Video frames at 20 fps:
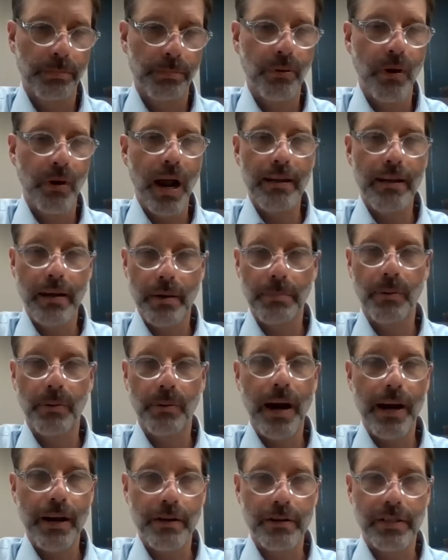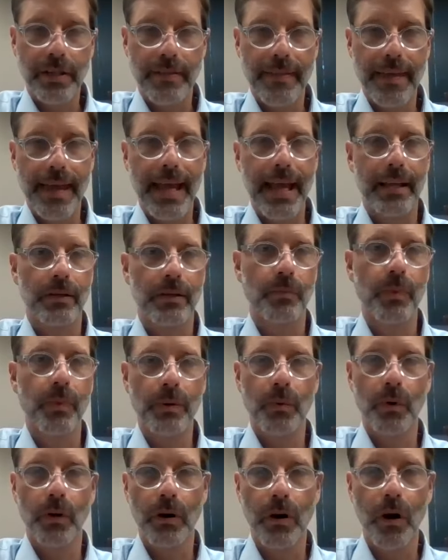Prior to that,
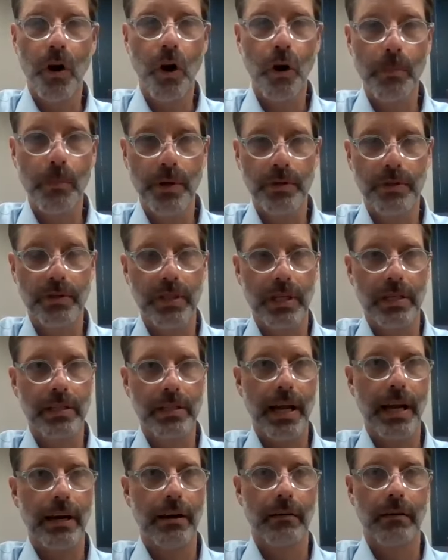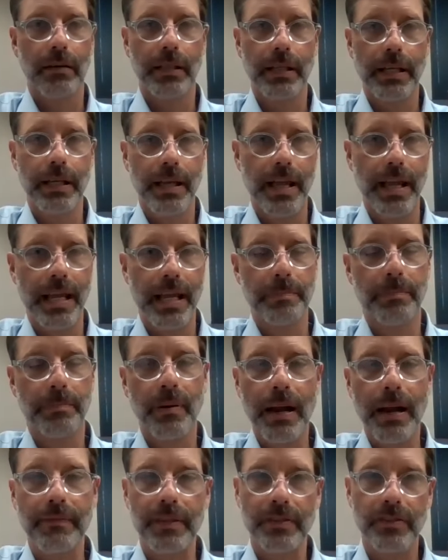we were almost entirely a
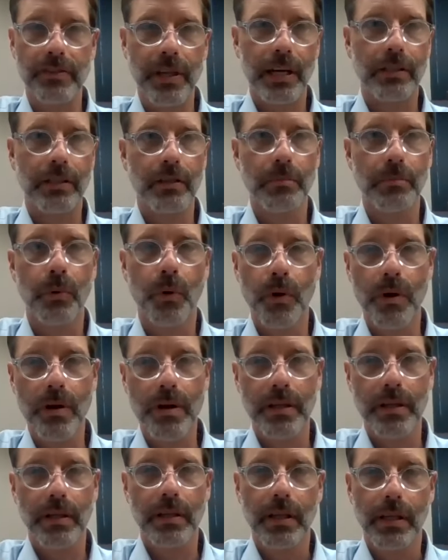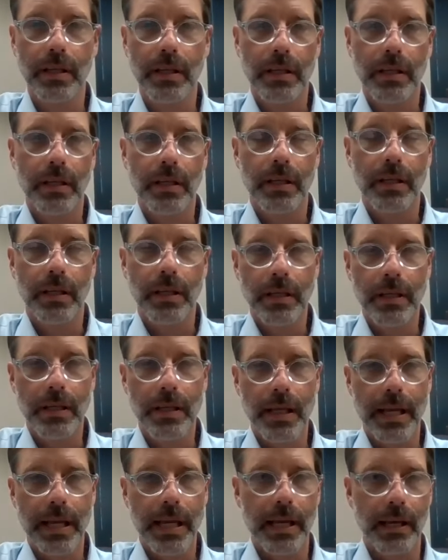private sector board,
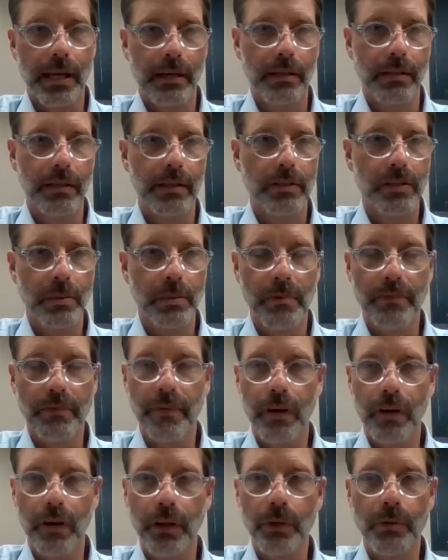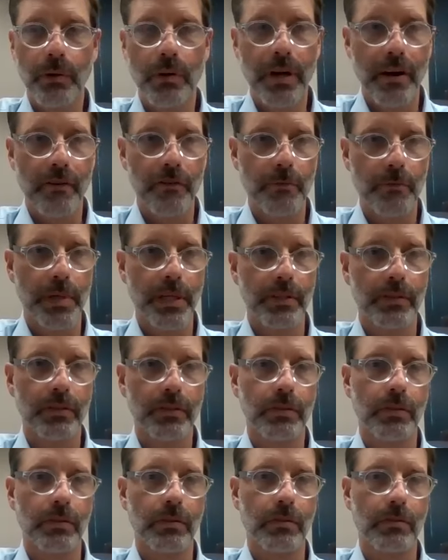and some of our local
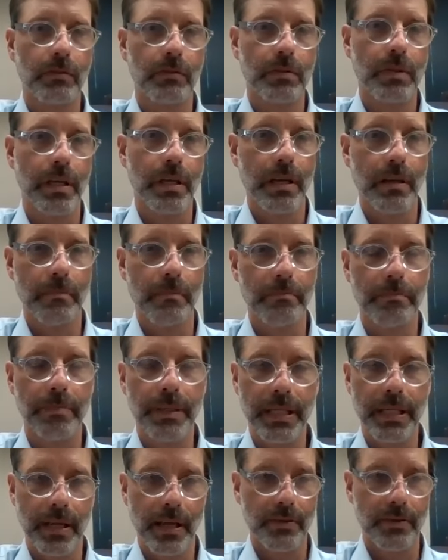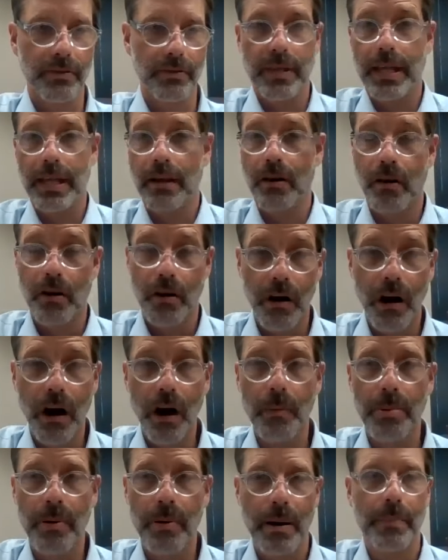governments because they are
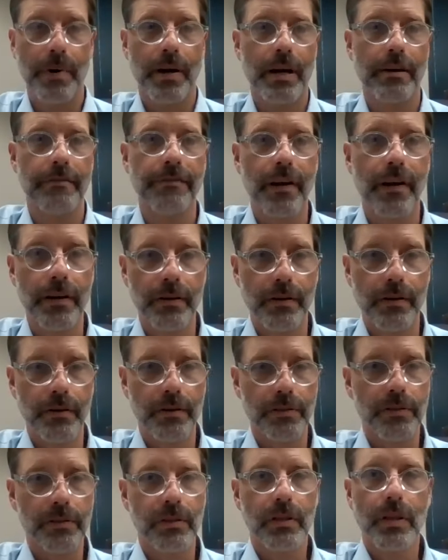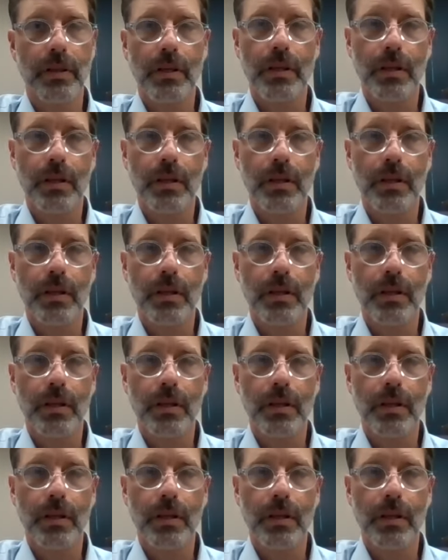our primary funders,